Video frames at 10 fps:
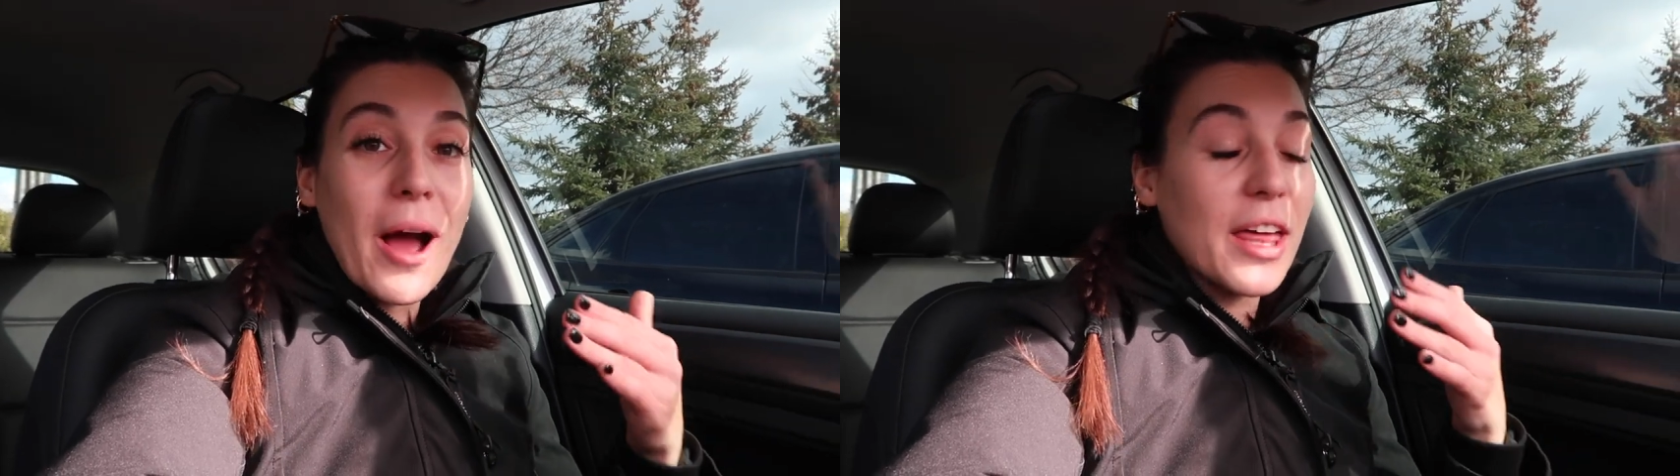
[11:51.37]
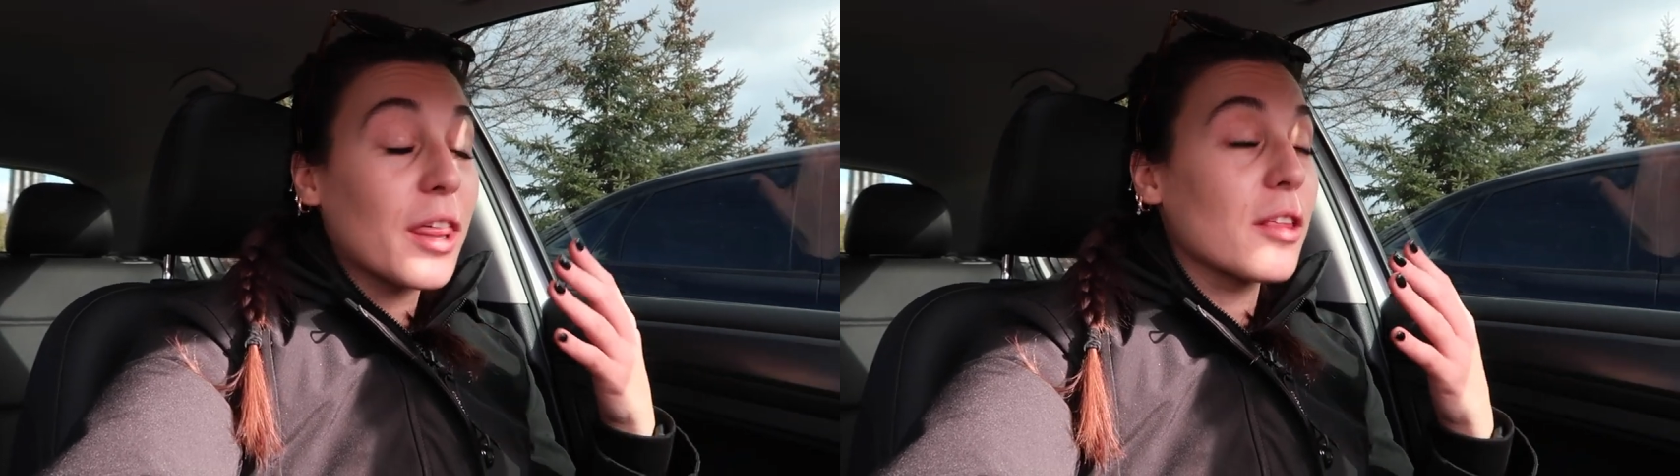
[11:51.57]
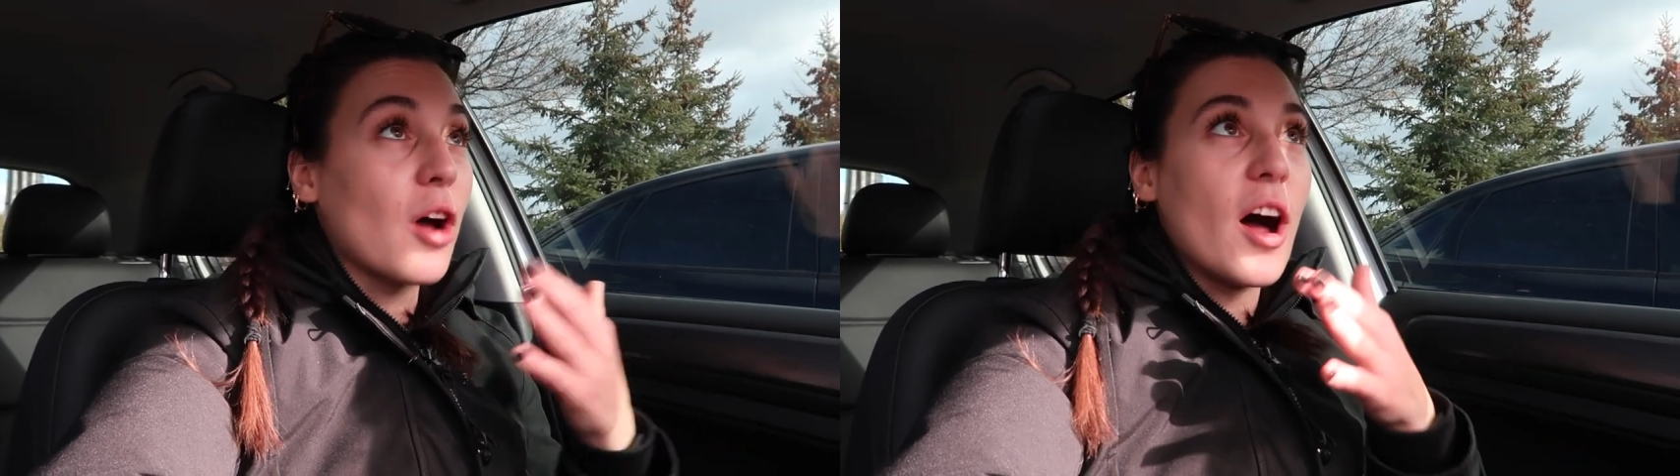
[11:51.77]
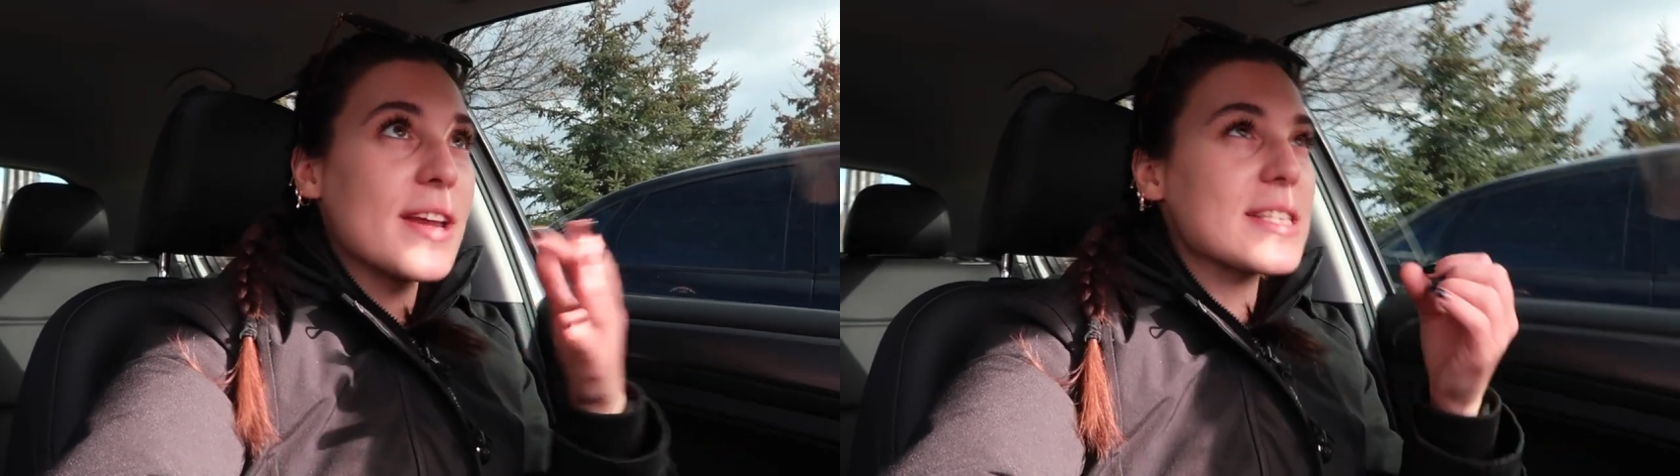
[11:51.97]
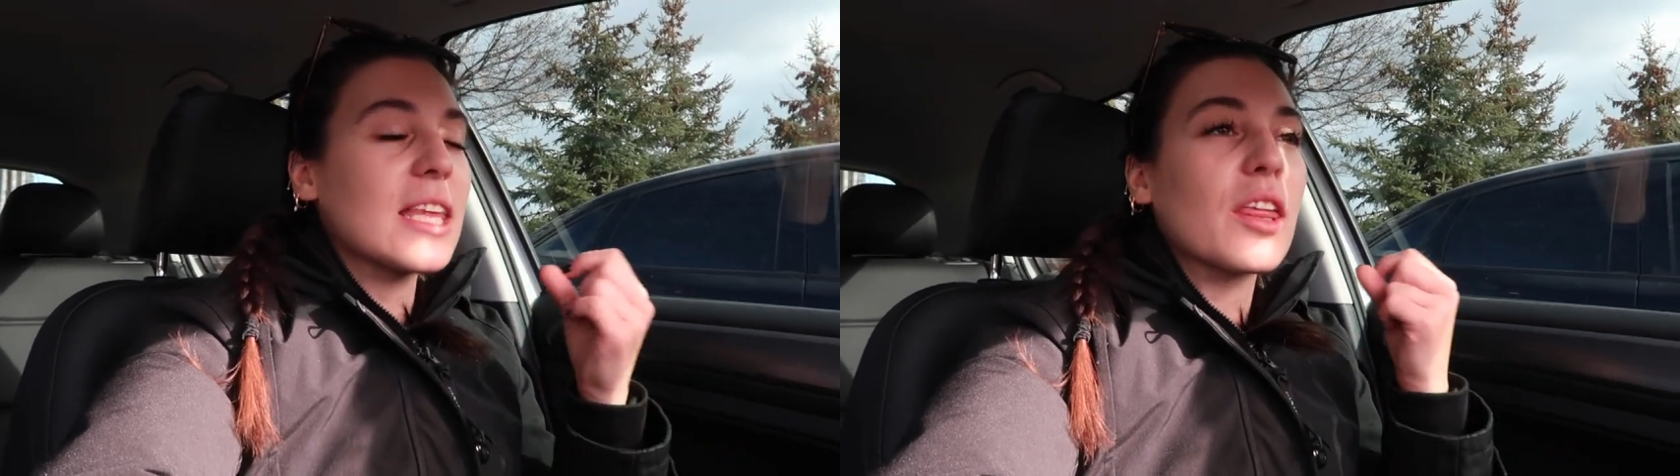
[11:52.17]
I
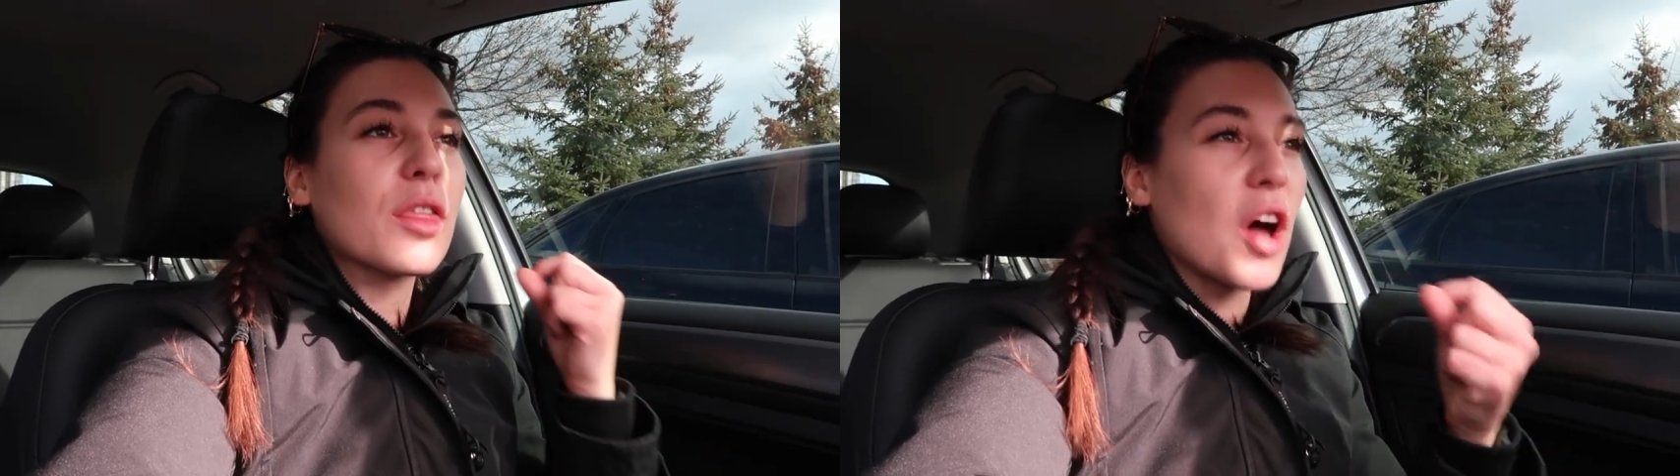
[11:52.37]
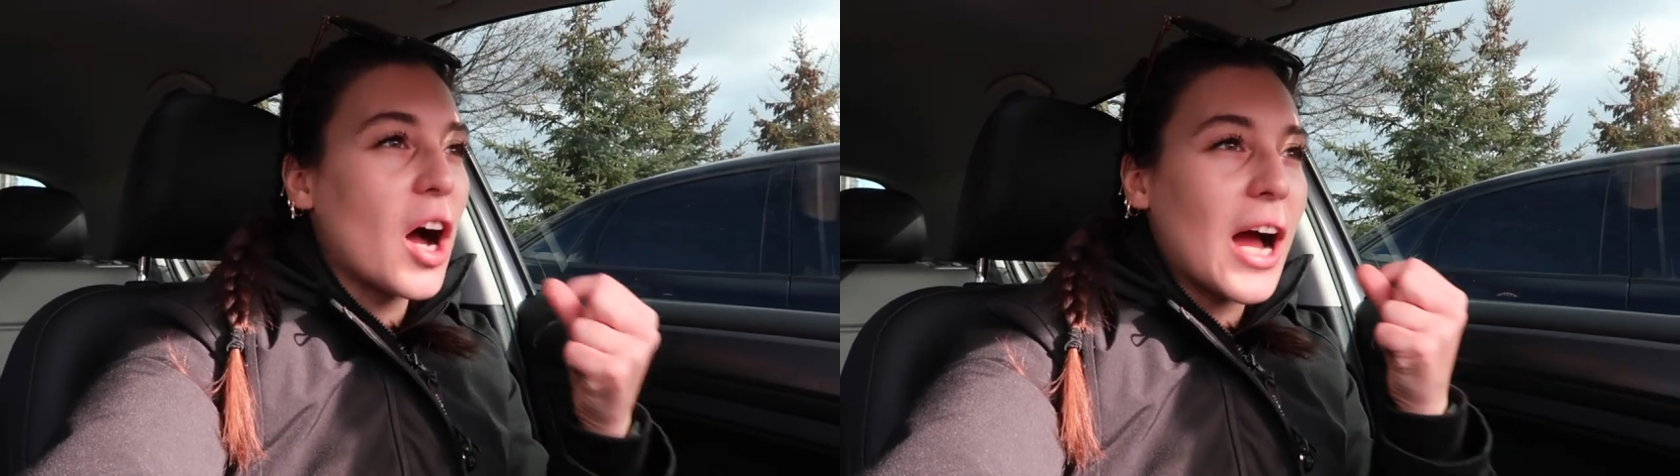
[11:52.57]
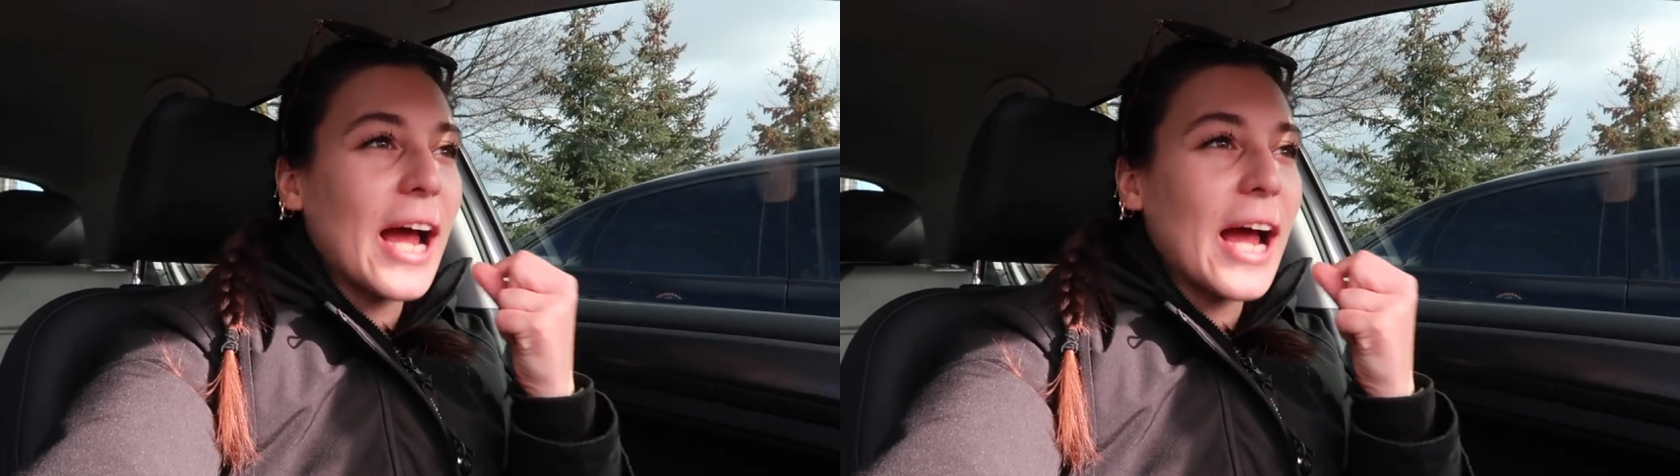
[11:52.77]
honestly thought